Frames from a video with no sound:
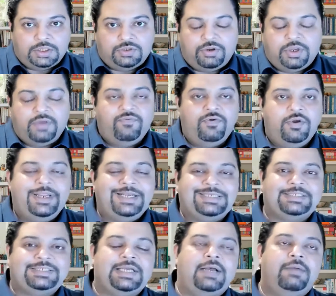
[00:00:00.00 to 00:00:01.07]
To give you an
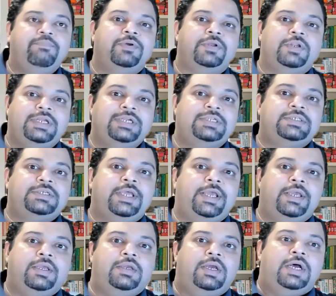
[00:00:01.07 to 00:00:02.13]
example, let's
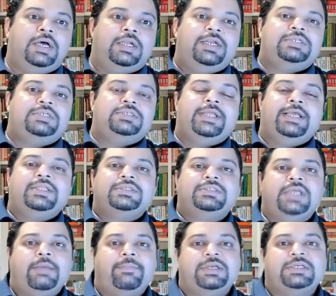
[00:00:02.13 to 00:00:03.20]
take the
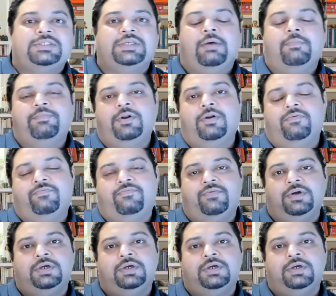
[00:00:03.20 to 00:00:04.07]
same example of